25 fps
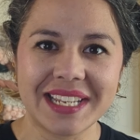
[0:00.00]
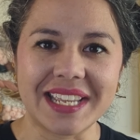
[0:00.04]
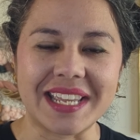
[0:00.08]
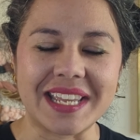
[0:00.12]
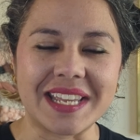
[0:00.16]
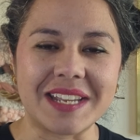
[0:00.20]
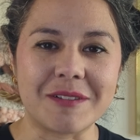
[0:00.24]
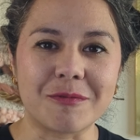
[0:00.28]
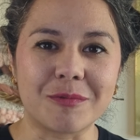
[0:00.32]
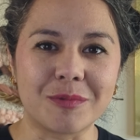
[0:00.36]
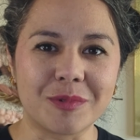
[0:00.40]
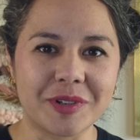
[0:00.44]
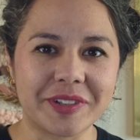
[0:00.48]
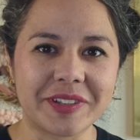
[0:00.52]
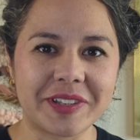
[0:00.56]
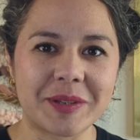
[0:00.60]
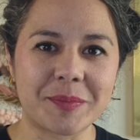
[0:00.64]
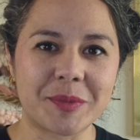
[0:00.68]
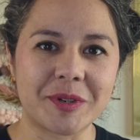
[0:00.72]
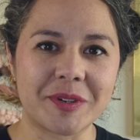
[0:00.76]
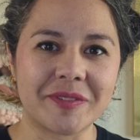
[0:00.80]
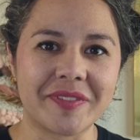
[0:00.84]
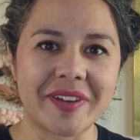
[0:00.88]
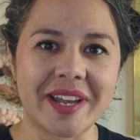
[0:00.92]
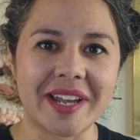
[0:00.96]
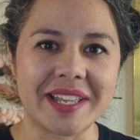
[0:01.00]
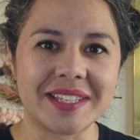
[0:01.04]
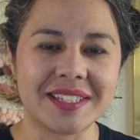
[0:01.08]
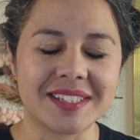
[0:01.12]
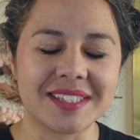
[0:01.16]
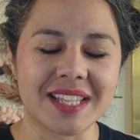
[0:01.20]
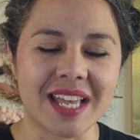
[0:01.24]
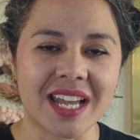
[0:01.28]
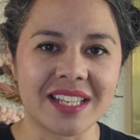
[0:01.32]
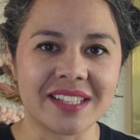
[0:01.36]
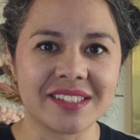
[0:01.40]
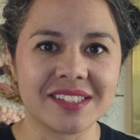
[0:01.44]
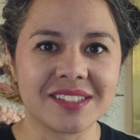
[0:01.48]
It really provides
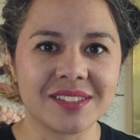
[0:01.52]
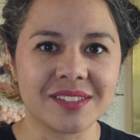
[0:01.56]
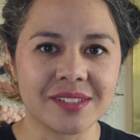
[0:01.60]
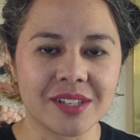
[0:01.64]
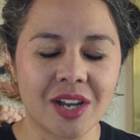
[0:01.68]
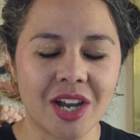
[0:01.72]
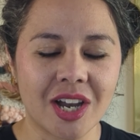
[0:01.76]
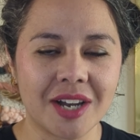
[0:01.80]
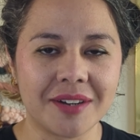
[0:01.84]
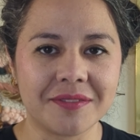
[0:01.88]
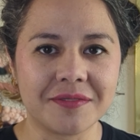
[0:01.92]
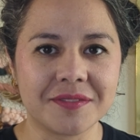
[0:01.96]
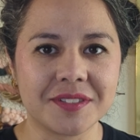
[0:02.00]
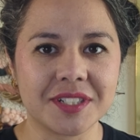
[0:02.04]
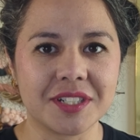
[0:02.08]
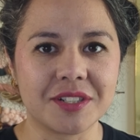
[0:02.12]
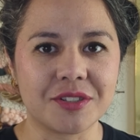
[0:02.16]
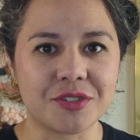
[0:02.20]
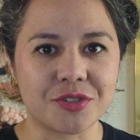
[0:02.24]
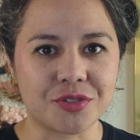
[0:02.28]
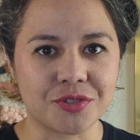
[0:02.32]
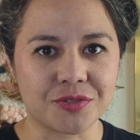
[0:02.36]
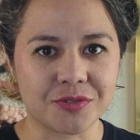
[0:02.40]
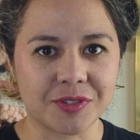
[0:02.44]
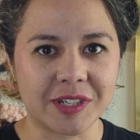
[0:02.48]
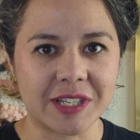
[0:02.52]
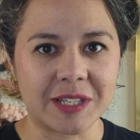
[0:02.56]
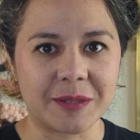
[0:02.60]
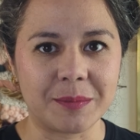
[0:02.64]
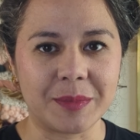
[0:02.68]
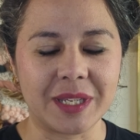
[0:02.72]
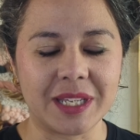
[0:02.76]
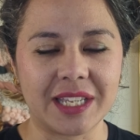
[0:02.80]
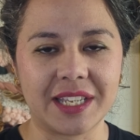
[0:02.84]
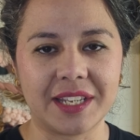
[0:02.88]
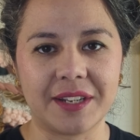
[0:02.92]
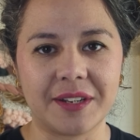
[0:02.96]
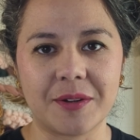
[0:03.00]
that soft,
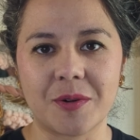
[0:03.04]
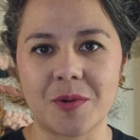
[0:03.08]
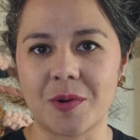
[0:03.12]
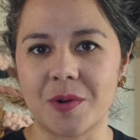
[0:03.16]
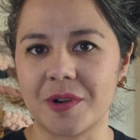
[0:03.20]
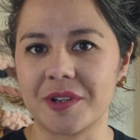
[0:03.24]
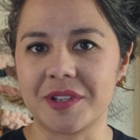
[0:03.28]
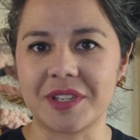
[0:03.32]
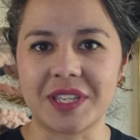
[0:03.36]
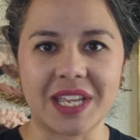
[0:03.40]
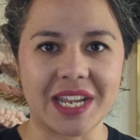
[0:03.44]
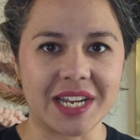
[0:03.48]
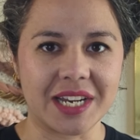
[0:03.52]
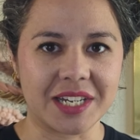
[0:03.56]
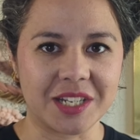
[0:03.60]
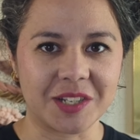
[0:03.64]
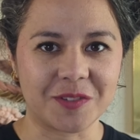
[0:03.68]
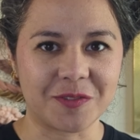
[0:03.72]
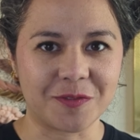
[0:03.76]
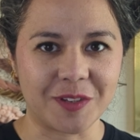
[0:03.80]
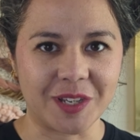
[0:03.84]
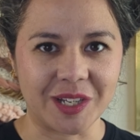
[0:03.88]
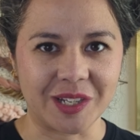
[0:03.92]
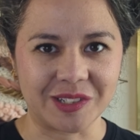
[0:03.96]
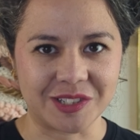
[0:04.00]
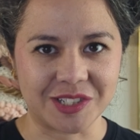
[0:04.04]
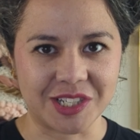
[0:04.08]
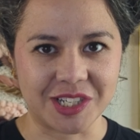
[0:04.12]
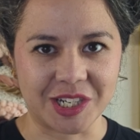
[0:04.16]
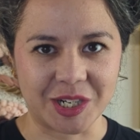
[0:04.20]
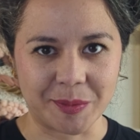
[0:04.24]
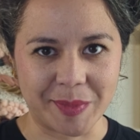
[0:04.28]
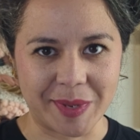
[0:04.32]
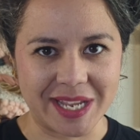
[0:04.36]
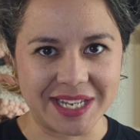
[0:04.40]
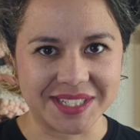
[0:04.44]
dreamy, organic feel to your